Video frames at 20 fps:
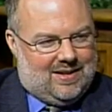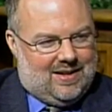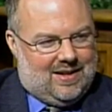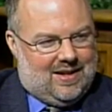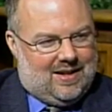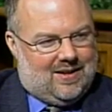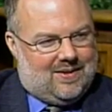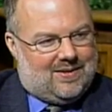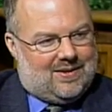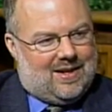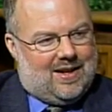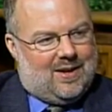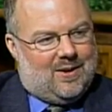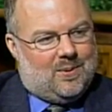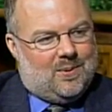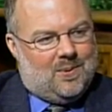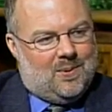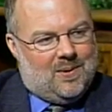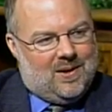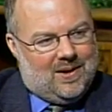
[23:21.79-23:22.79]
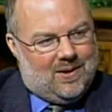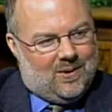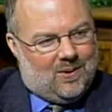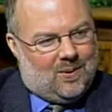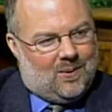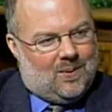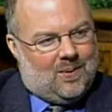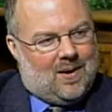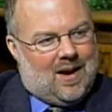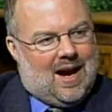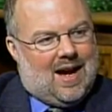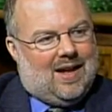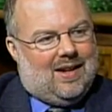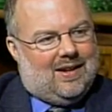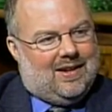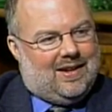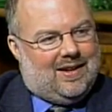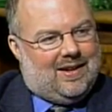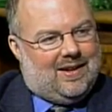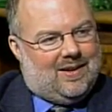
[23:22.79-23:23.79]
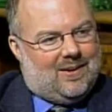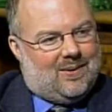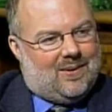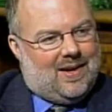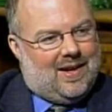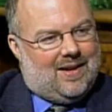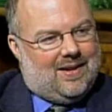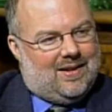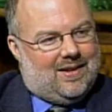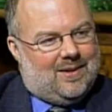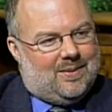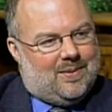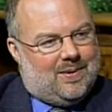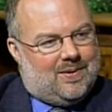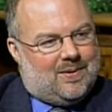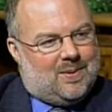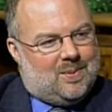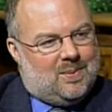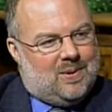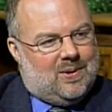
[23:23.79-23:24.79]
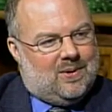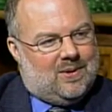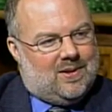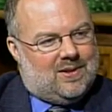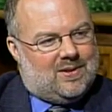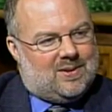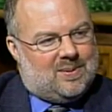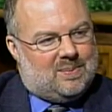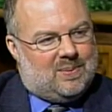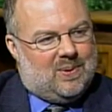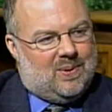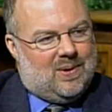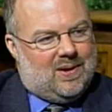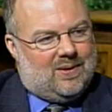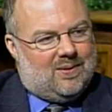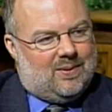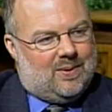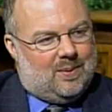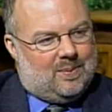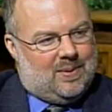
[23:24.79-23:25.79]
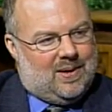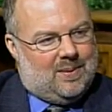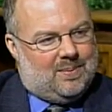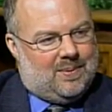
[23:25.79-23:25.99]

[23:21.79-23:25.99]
and F's had a real rallying around them of community support, where